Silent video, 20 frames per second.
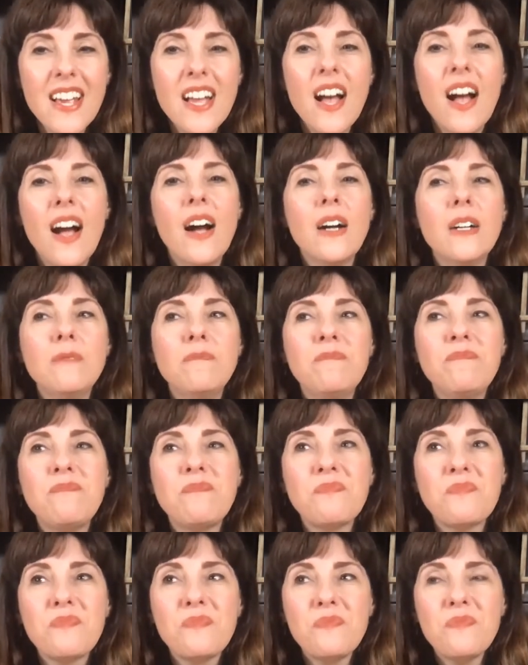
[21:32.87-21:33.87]

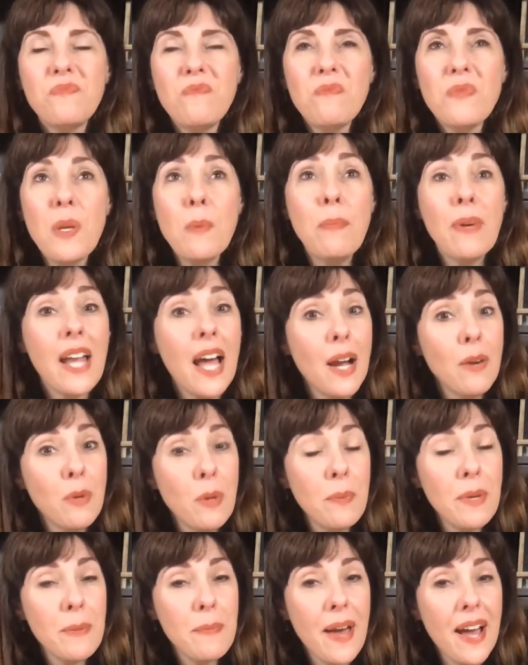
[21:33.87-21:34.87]
But I will
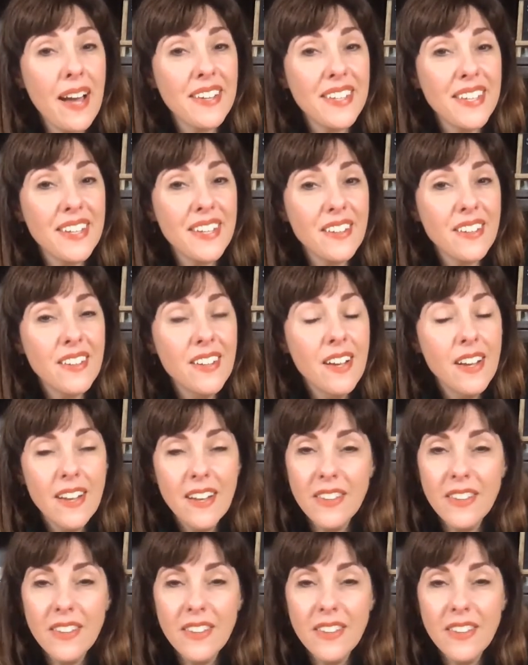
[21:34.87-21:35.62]
be back here